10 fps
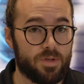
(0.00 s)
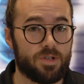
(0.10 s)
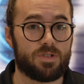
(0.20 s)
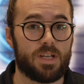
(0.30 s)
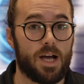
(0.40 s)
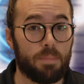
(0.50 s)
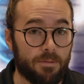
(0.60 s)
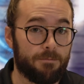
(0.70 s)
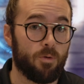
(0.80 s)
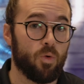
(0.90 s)
years now
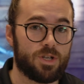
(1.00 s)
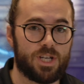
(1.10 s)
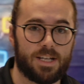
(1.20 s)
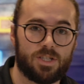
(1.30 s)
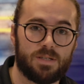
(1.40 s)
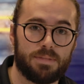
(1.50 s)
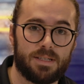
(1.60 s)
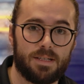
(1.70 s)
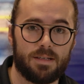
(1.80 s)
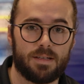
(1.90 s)
before
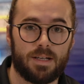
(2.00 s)
ChatGPT.